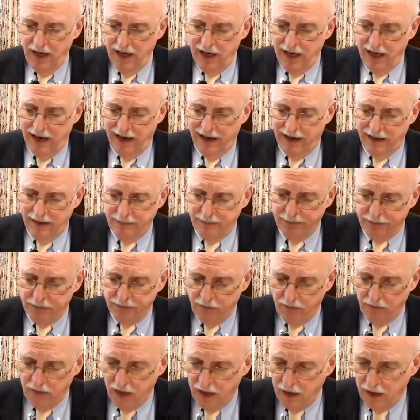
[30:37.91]

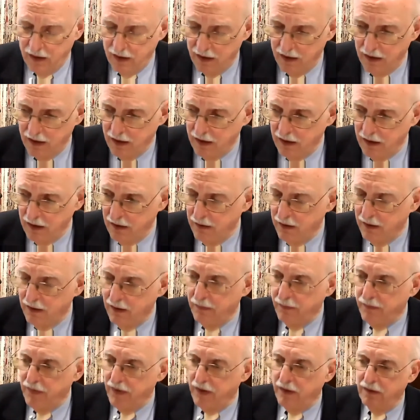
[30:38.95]

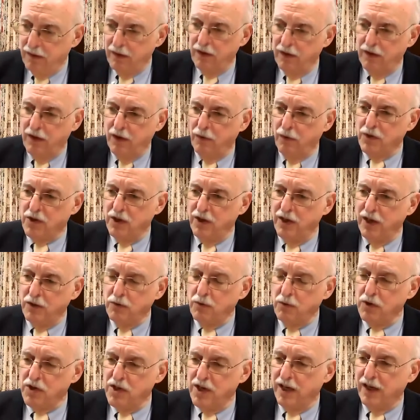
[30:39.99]
There was an
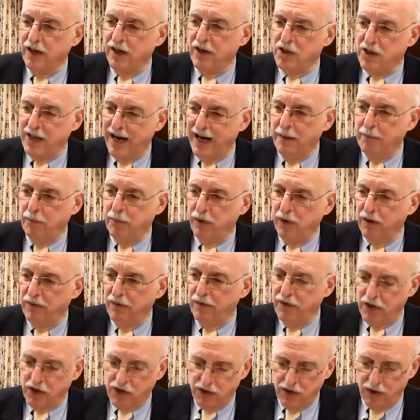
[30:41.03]
interesting example of
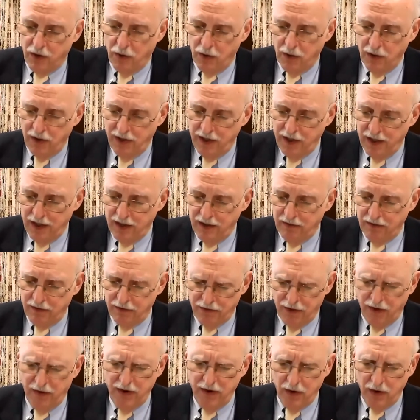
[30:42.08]
this
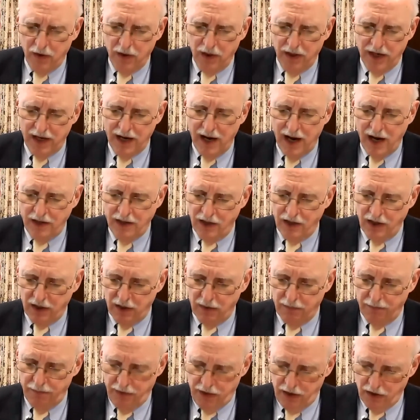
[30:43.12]
very early on in
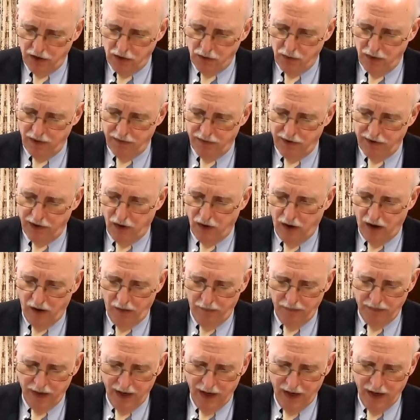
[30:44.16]
the history of it all,